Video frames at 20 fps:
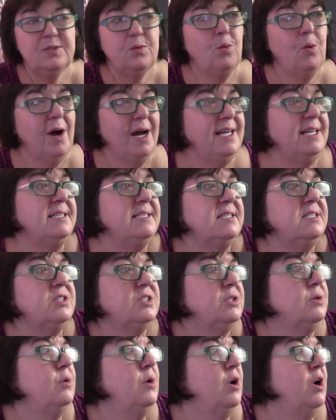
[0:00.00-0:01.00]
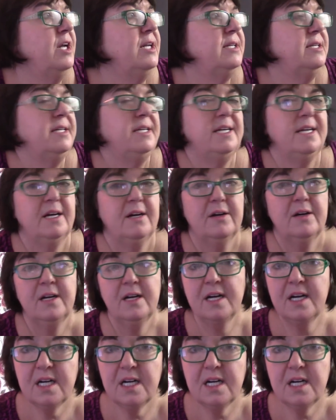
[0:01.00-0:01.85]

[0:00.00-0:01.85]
Why is it so hot in here?